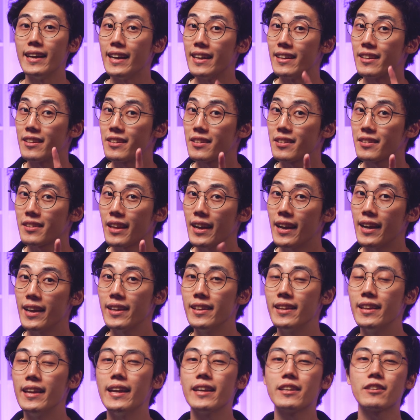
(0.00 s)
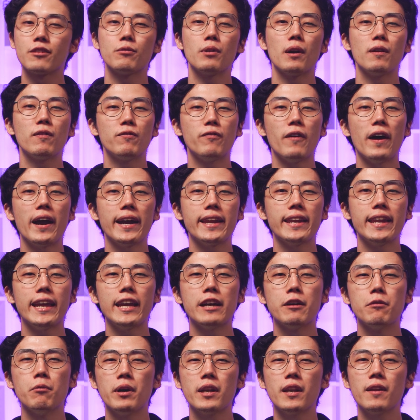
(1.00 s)
Instead, it's
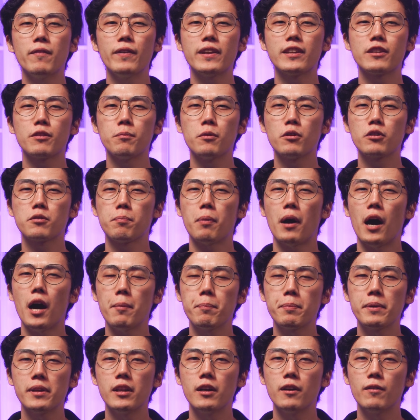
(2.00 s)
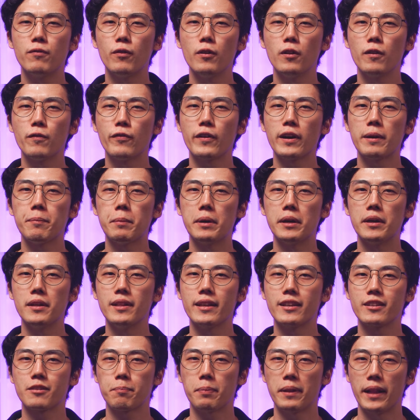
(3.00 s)
refining one of its most popular full-frame
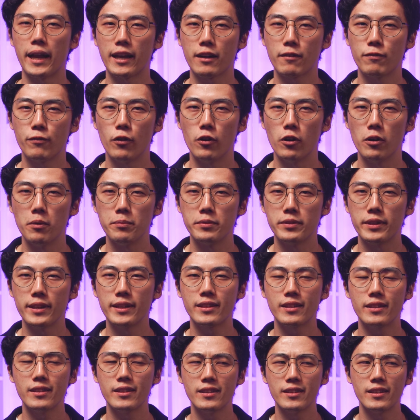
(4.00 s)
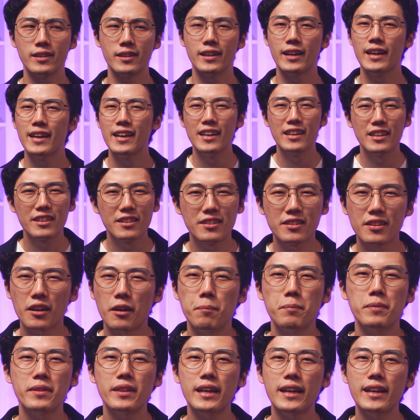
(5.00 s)
mirrorless platforms into
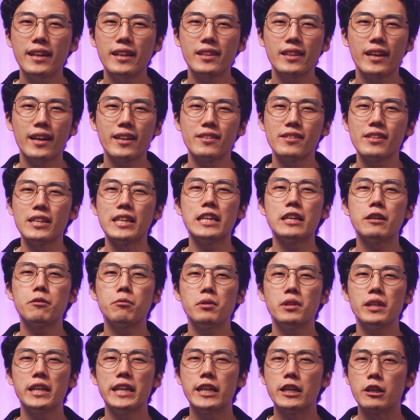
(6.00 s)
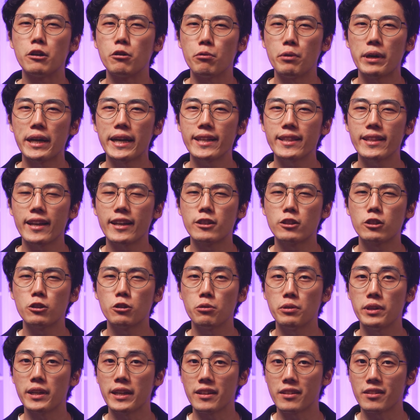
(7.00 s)
something that's equally great at
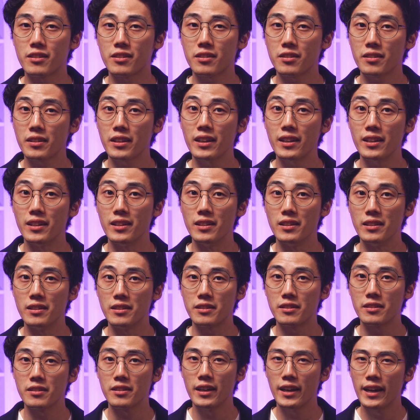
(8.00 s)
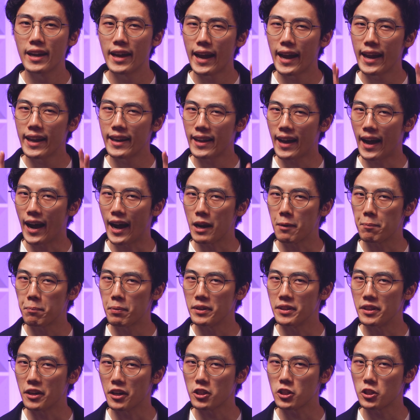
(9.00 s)
shooting stills and high
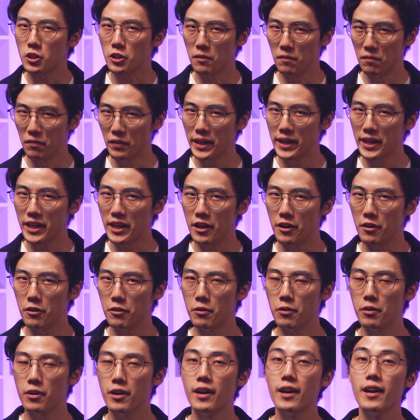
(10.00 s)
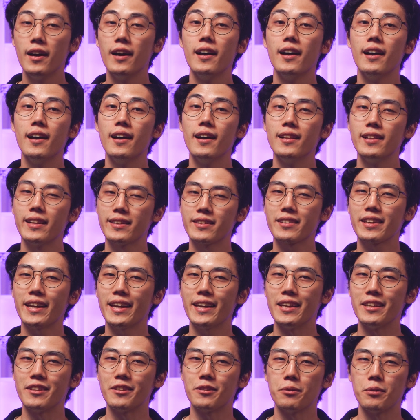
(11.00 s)
production video. Let's
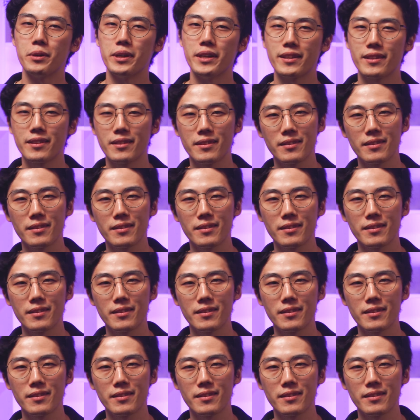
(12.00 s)
get into it.